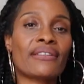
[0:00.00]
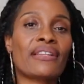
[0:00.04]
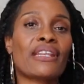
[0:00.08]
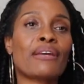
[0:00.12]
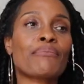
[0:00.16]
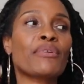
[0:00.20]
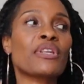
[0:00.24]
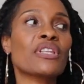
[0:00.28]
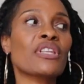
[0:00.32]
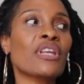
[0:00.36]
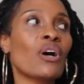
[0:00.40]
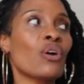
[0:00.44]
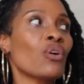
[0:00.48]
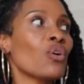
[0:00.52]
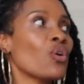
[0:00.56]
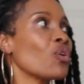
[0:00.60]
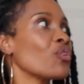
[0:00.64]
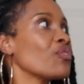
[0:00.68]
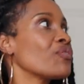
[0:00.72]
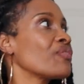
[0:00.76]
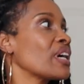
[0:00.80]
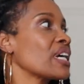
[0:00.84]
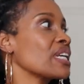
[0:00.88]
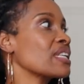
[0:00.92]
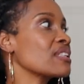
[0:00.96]
Let me now go
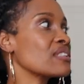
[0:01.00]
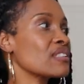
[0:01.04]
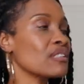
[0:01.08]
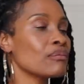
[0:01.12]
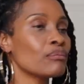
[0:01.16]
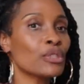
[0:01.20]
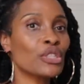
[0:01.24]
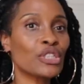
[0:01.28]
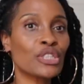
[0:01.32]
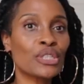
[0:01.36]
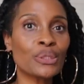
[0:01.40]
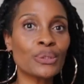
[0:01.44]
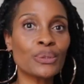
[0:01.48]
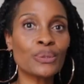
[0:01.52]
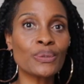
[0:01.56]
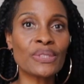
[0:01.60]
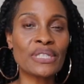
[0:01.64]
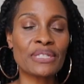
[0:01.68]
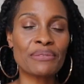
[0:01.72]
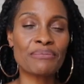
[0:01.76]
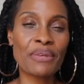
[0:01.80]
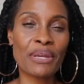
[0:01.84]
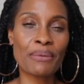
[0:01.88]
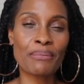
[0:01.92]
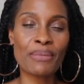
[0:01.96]
find some shoes
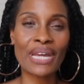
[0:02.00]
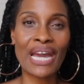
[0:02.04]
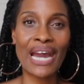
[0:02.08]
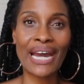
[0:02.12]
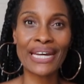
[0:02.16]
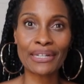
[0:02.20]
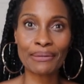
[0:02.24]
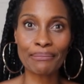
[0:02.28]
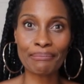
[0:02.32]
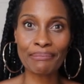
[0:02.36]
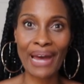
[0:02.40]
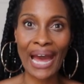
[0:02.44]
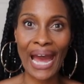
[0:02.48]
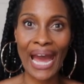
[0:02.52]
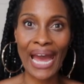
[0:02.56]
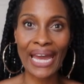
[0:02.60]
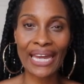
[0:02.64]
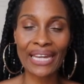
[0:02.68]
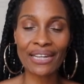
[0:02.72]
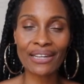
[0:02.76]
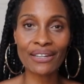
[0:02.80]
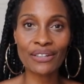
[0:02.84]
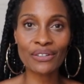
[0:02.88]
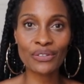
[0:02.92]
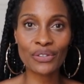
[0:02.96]
and maybe add a
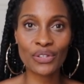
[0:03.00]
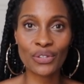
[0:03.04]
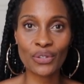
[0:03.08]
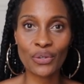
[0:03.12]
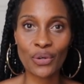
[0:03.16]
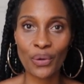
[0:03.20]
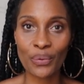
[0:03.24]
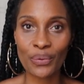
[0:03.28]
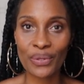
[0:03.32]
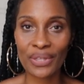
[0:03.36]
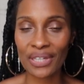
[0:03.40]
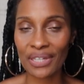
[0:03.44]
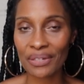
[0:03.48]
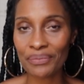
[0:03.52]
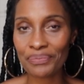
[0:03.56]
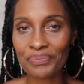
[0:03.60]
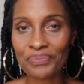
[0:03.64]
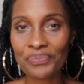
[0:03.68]
bag to go with it.